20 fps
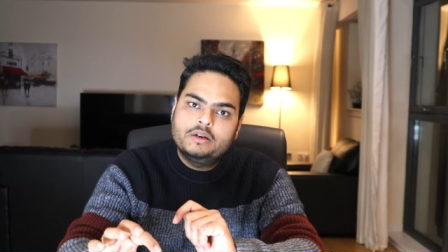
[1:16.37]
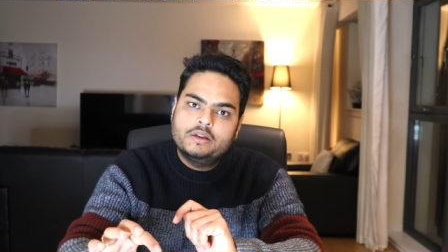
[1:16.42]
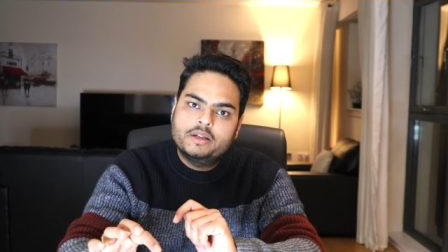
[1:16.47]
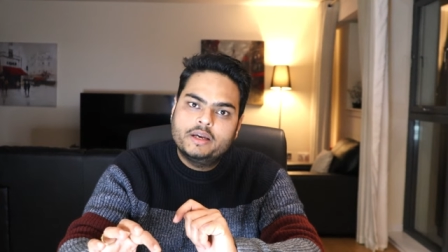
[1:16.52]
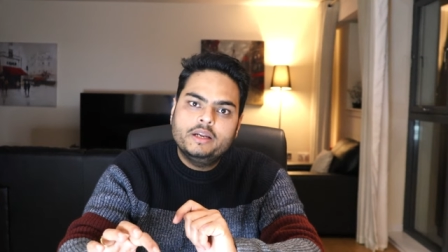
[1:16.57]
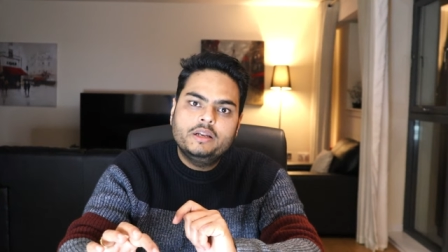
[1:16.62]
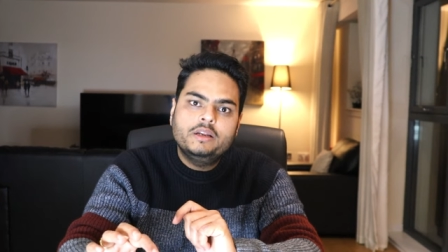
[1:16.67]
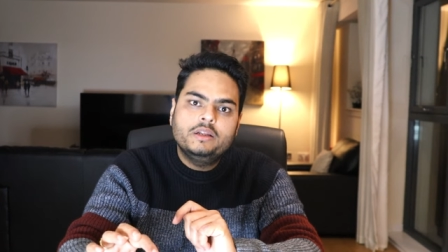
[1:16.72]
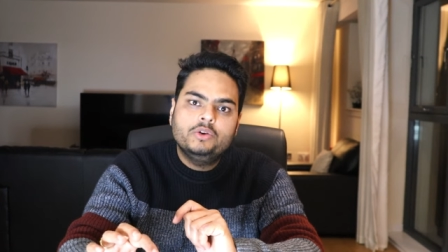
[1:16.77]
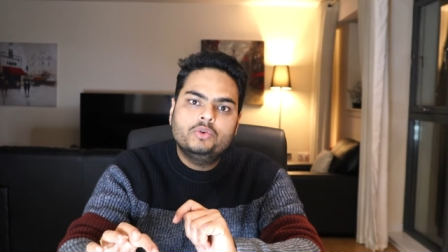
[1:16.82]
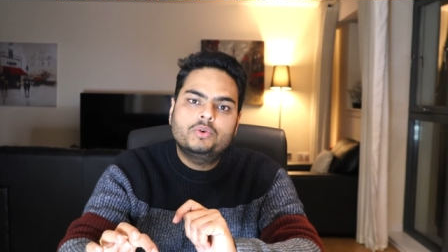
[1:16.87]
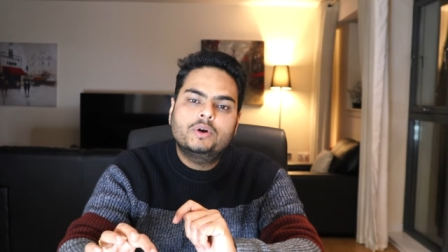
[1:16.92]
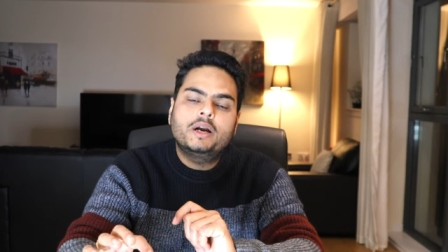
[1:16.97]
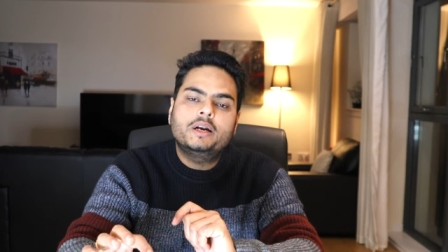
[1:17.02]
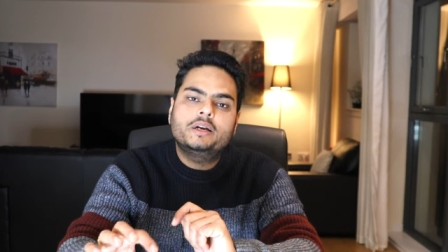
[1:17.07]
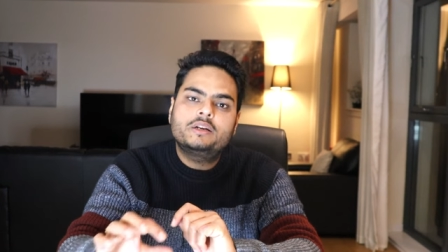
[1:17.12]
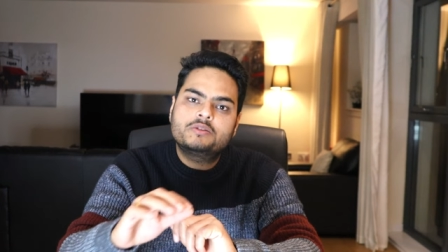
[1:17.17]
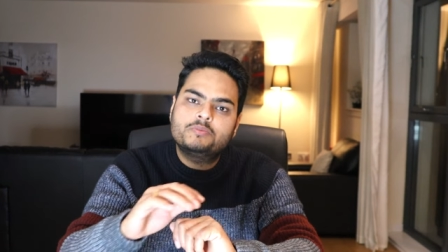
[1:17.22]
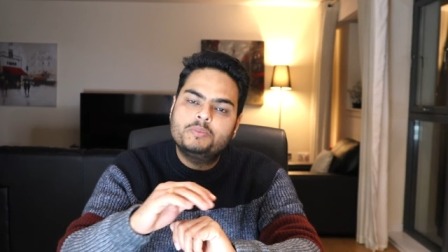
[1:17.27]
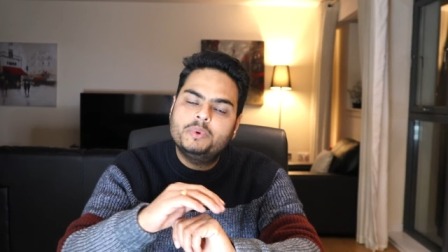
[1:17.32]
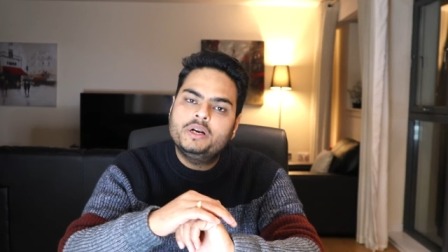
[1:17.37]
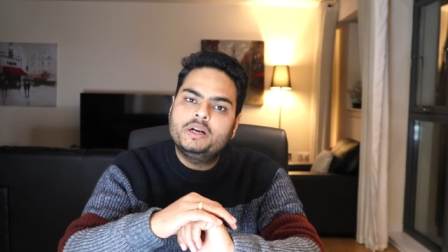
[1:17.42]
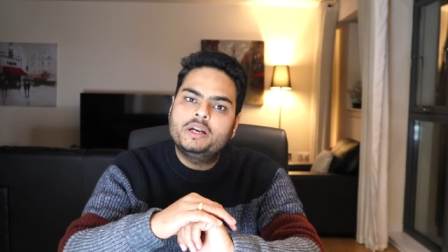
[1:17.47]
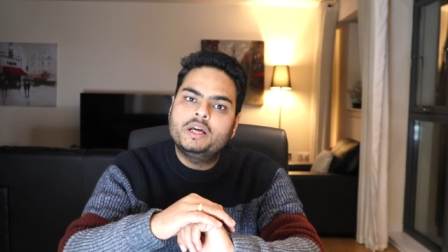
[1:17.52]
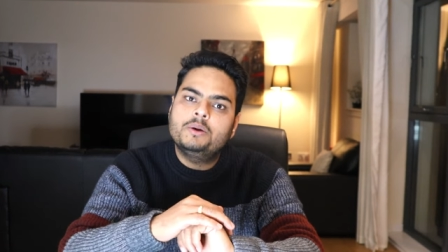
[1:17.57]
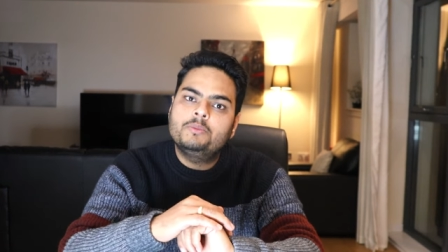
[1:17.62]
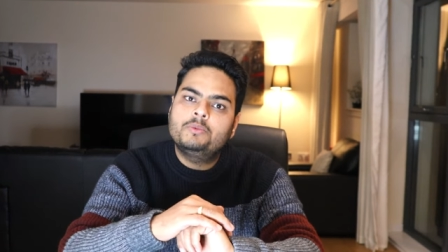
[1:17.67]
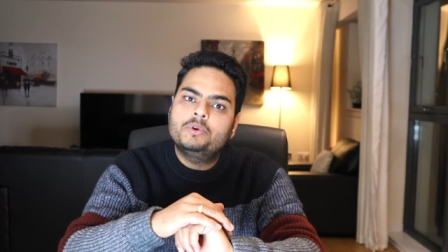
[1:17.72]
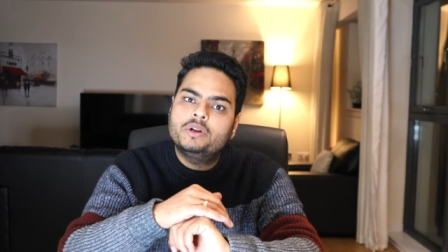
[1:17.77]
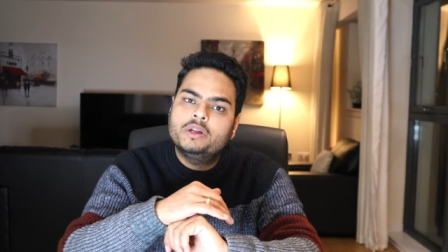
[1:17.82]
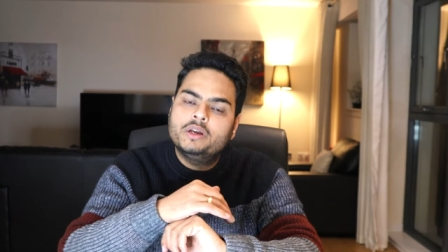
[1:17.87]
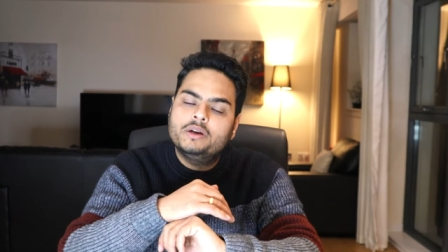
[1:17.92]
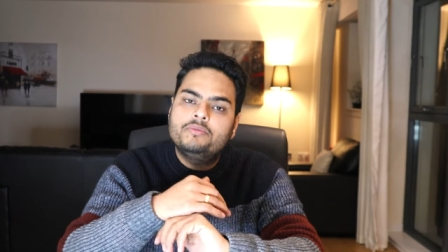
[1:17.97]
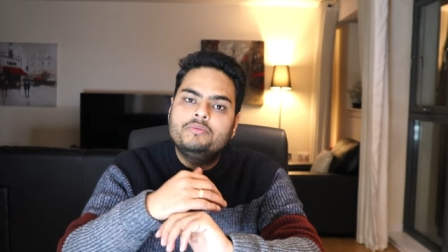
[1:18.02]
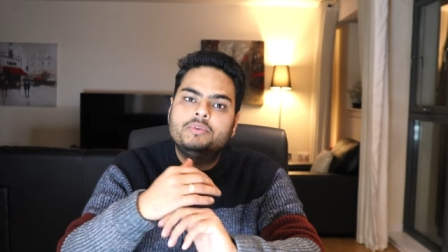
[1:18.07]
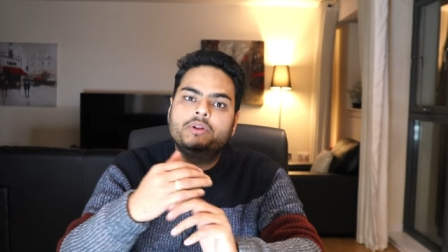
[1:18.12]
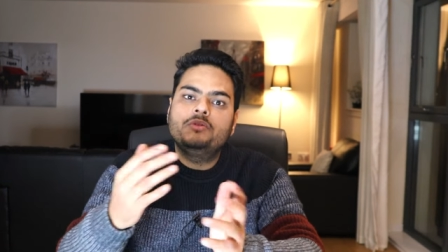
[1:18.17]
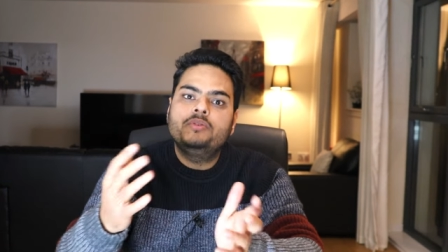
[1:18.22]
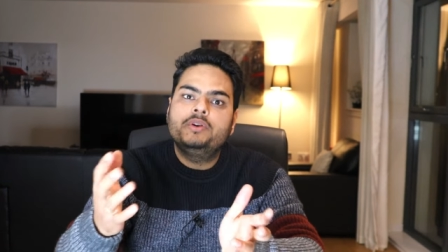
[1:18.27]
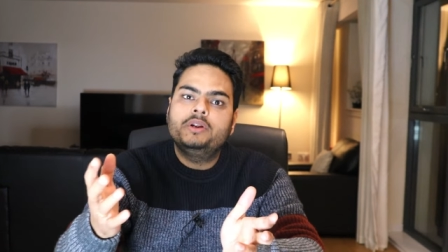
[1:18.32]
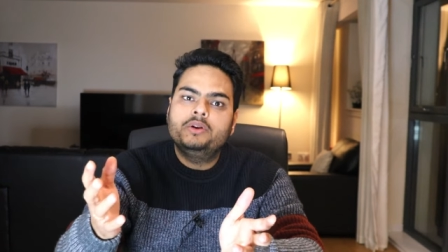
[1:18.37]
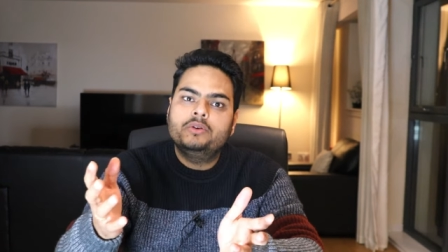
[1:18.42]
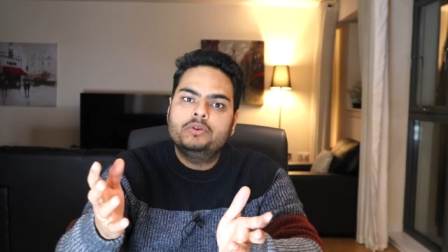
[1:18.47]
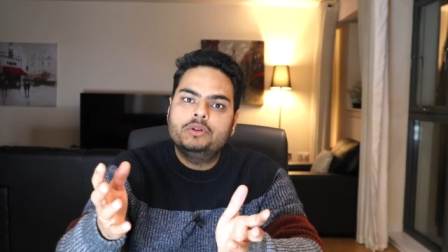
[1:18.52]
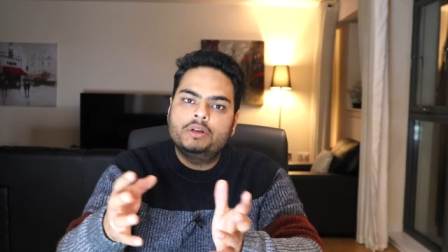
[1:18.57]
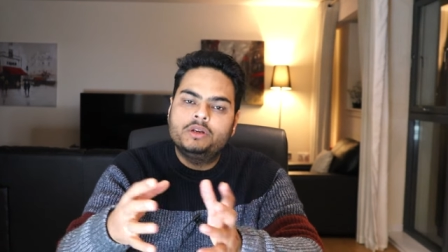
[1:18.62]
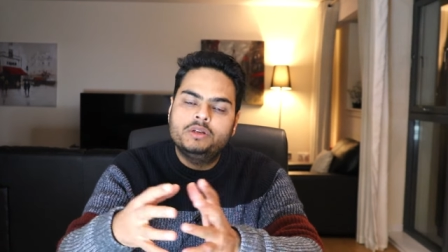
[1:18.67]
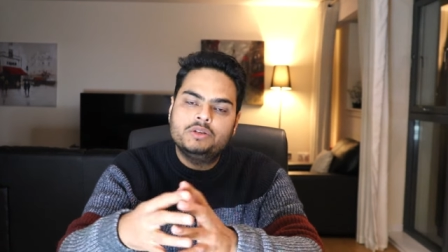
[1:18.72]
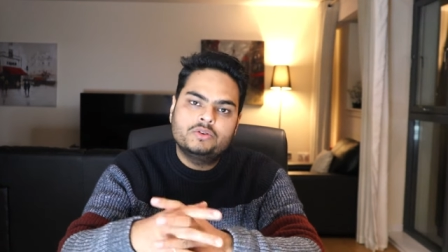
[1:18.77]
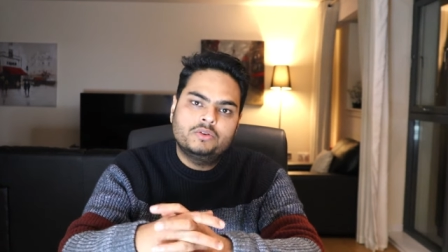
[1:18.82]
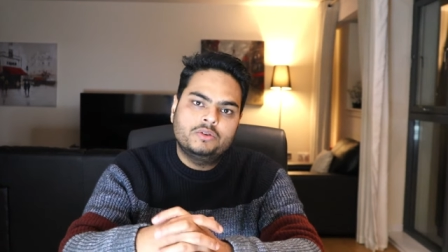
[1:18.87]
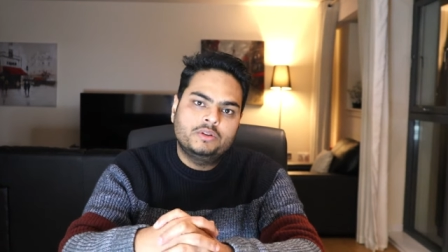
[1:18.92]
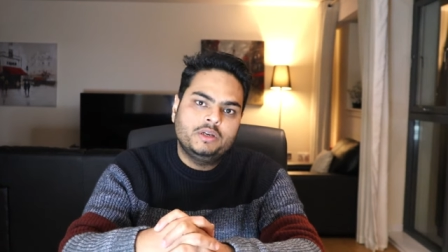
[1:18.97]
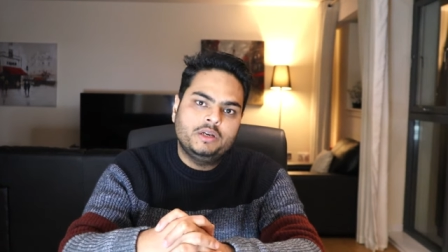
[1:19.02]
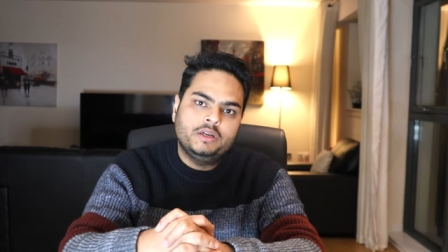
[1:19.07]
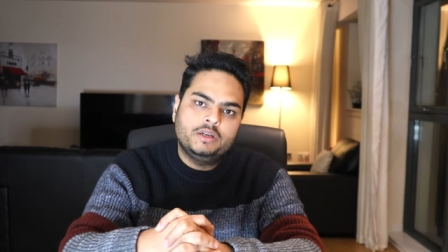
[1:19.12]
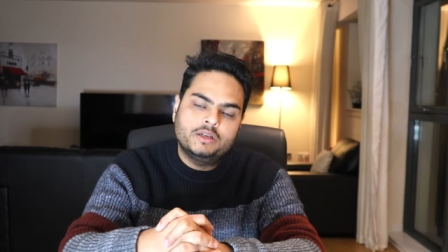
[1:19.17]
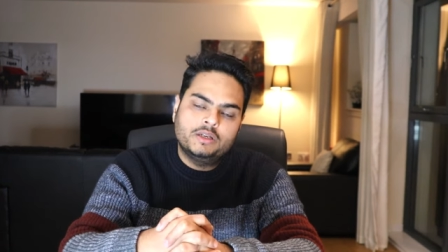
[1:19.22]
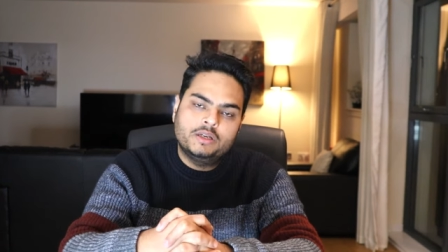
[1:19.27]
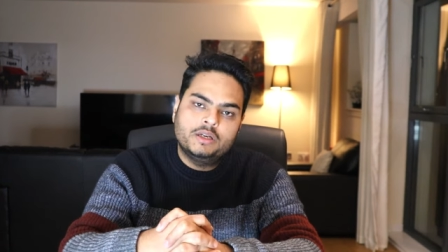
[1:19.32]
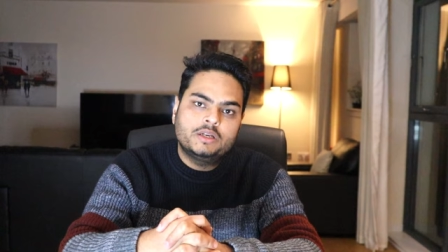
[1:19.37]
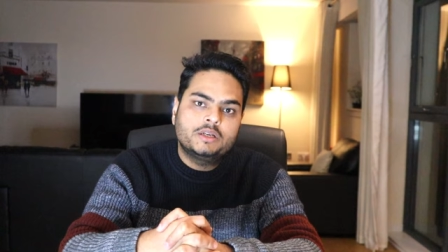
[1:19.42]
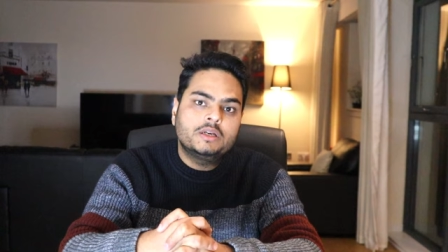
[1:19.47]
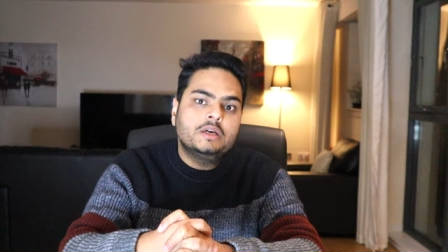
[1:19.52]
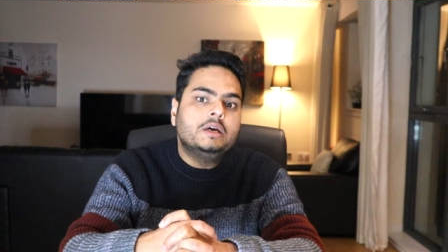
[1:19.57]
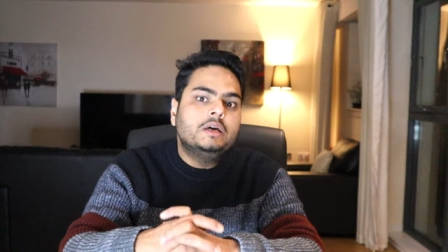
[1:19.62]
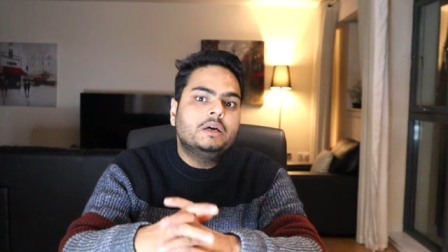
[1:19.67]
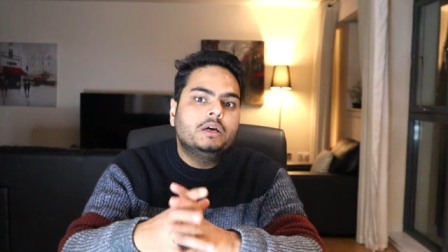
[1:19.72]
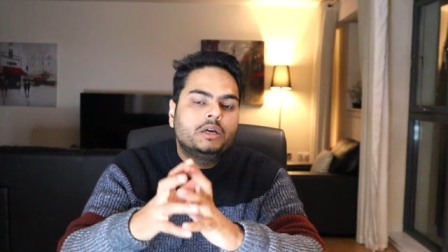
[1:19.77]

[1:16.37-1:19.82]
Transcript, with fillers: right you can't spend time on every video that is on the internet